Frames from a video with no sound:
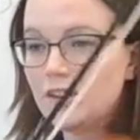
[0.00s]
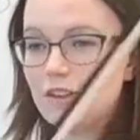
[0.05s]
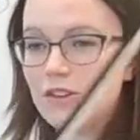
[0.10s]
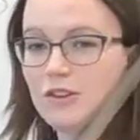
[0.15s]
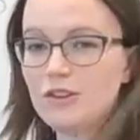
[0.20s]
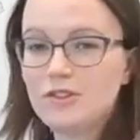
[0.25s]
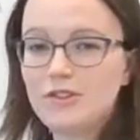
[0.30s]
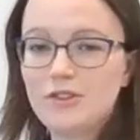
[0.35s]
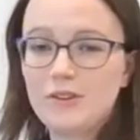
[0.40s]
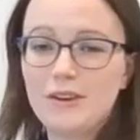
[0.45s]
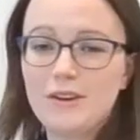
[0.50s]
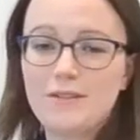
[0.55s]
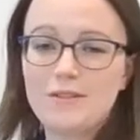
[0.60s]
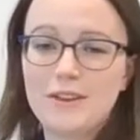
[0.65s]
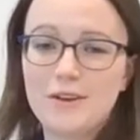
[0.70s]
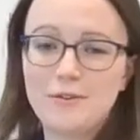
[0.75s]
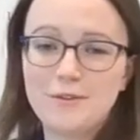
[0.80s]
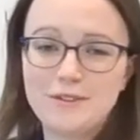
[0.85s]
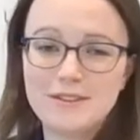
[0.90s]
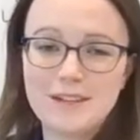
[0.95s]
Good, so if
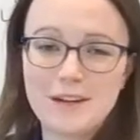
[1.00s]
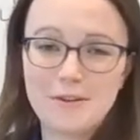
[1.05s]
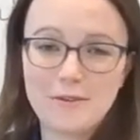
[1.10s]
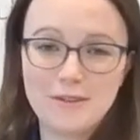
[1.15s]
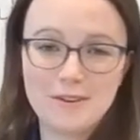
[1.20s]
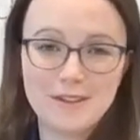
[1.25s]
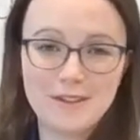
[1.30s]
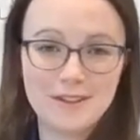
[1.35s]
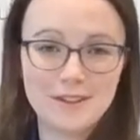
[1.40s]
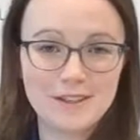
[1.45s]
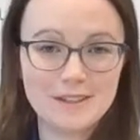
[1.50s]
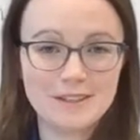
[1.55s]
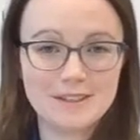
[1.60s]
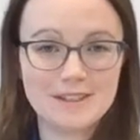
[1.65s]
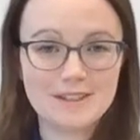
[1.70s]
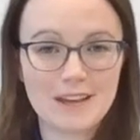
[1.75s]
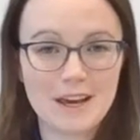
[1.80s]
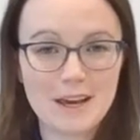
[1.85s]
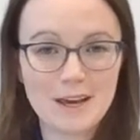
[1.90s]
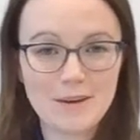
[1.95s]
those sounded the
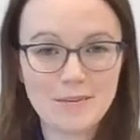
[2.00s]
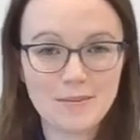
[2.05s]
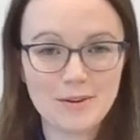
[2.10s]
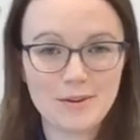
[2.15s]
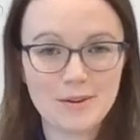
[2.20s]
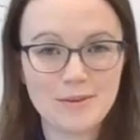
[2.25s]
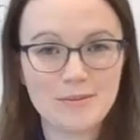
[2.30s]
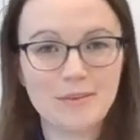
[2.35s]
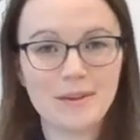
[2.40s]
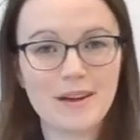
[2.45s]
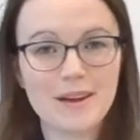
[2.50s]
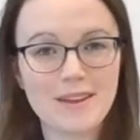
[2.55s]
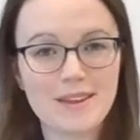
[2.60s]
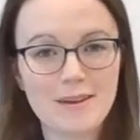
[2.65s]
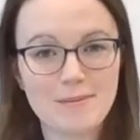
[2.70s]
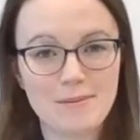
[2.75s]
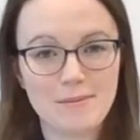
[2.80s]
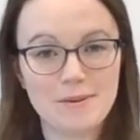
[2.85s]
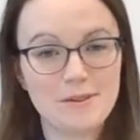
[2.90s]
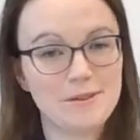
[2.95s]
same when you played
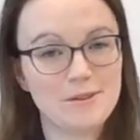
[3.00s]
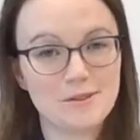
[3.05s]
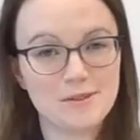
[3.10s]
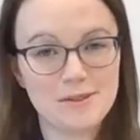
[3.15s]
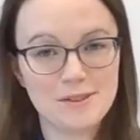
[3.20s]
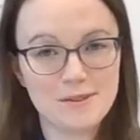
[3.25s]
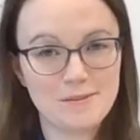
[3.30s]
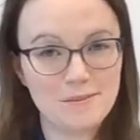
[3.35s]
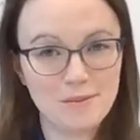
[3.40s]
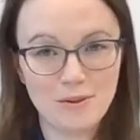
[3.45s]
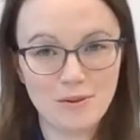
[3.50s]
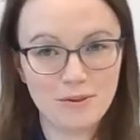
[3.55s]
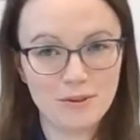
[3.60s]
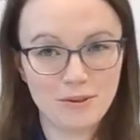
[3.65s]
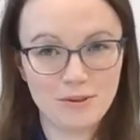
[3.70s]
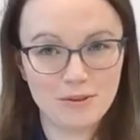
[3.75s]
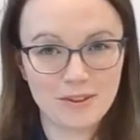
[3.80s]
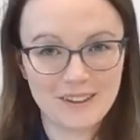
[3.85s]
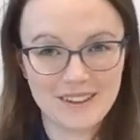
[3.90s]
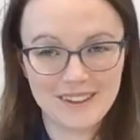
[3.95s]
them, it means you didn't move your
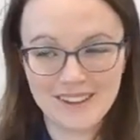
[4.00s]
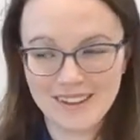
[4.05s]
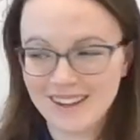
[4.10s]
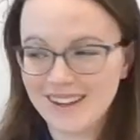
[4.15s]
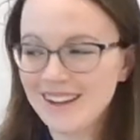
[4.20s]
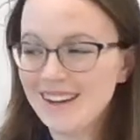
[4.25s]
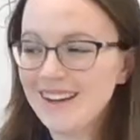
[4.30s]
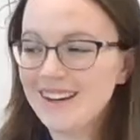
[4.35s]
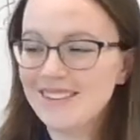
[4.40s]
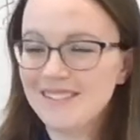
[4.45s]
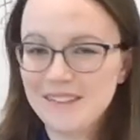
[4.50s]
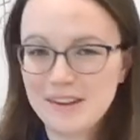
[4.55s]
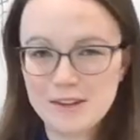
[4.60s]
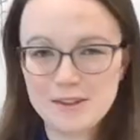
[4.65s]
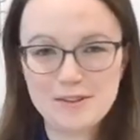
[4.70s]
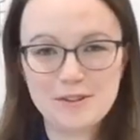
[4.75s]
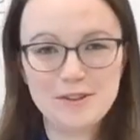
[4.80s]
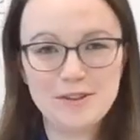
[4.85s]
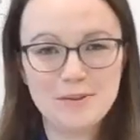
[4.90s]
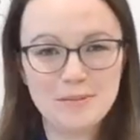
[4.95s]
finger. Make
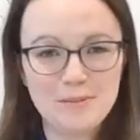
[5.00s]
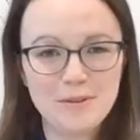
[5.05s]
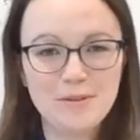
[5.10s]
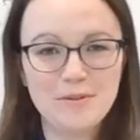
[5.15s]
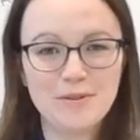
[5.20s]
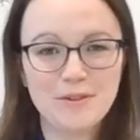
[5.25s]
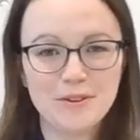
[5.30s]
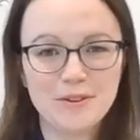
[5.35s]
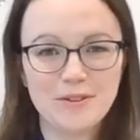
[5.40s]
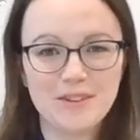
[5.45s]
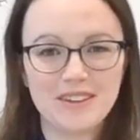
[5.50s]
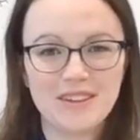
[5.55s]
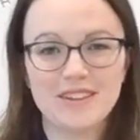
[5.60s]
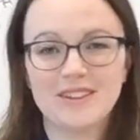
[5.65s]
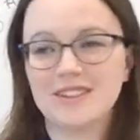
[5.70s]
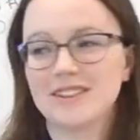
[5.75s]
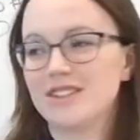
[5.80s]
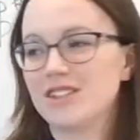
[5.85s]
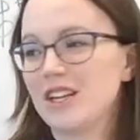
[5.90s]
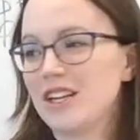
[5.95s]
sure you move your finger
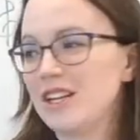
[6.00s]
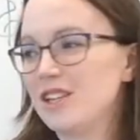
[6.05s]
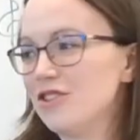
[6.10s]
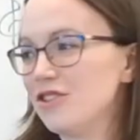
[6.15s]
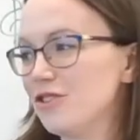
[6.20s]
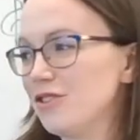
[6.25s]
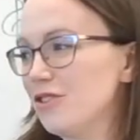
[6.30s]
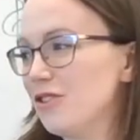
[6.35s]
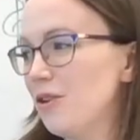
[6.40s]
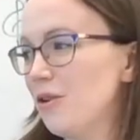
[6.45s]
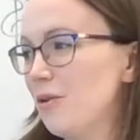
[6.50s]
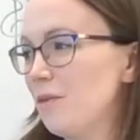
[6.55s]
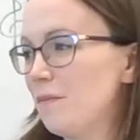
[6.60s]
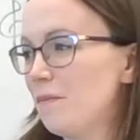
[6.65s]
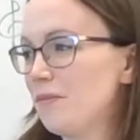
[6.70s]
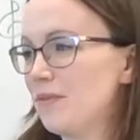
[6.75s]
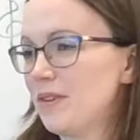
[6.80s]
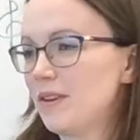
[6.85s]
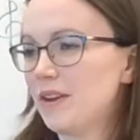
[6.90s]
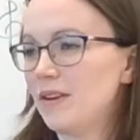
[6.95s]
to change your note,
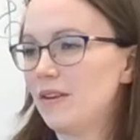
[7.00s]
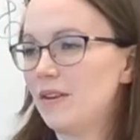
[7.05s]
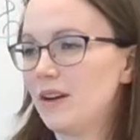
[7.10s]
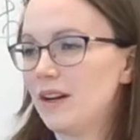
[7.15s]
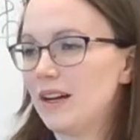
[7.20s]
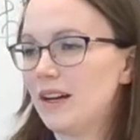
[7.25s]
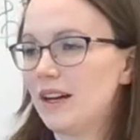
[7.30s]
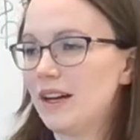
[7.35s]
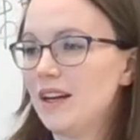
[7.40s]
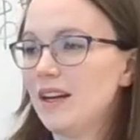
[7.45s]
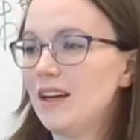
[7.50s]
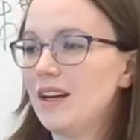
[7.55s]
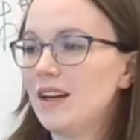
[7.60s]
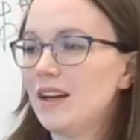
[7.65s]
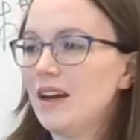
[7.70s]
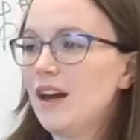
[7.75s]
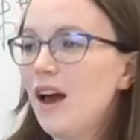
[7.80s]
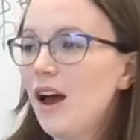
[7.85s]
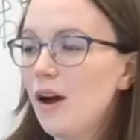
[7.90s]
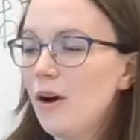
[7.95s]
okay?
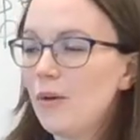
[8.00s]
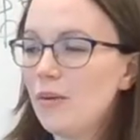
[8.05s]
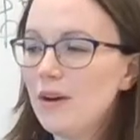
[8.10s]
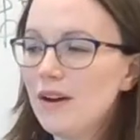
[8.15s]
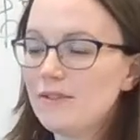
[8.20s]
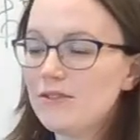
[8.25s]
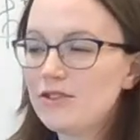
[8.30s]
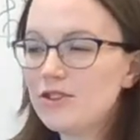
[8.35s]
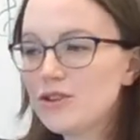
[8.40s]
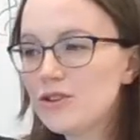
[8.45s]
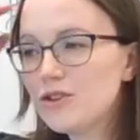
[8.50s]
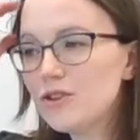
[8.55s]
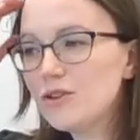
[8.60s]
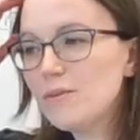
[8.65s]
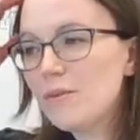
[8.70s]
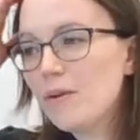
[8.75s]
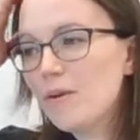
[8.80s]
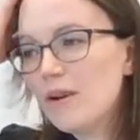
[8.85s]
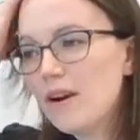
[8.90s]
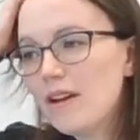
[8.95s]
We have
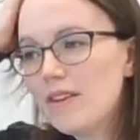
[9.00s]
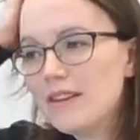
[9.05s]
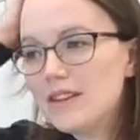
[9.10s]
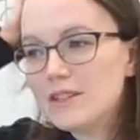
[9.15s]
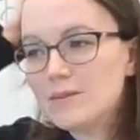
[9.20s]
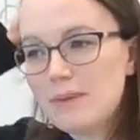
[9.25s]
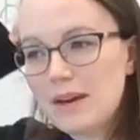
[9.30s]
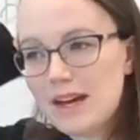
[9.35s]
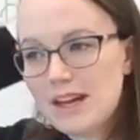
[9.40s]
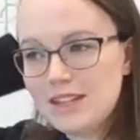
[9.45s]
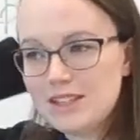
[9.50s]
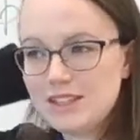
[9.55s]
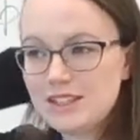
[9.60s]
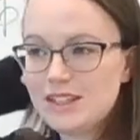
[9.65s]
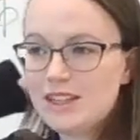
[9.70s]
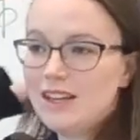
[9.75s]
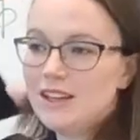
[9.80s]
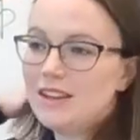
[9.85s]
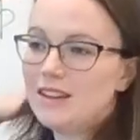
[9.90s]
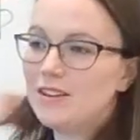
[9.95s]
two more on this page,
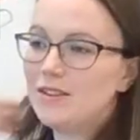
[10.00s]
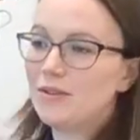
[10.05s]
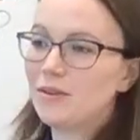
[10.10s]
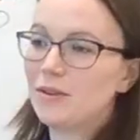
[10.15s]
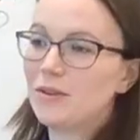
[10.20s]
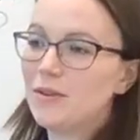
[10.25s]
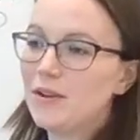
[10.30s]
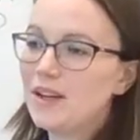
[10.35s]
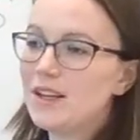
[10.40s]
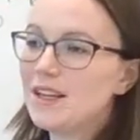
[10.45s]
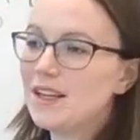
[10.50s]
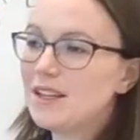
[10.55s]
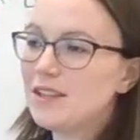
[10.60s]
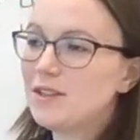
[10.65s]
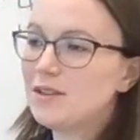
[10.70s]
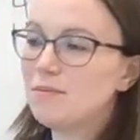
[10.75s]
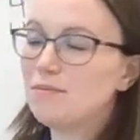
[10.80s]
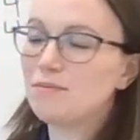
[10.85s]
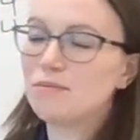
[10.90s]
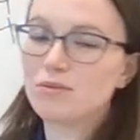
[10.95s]
and we're going to get
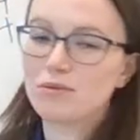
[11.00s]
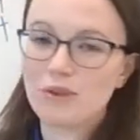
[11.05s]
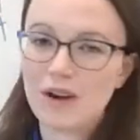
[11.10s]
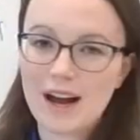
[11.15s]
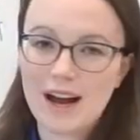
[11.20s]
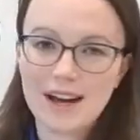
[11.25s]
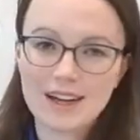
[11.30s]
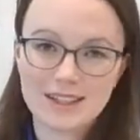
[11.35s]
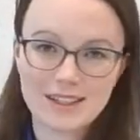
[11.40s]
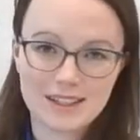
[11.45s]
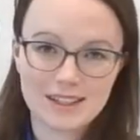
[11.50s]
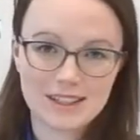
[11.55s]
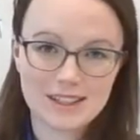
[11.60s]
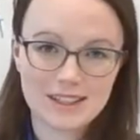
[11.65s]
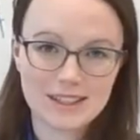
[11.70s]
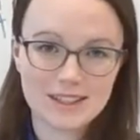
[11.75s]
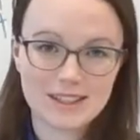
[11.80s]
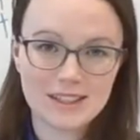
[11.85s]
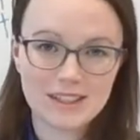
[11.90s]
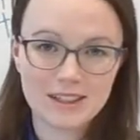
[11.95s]
to
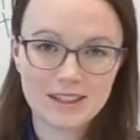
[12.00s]
practice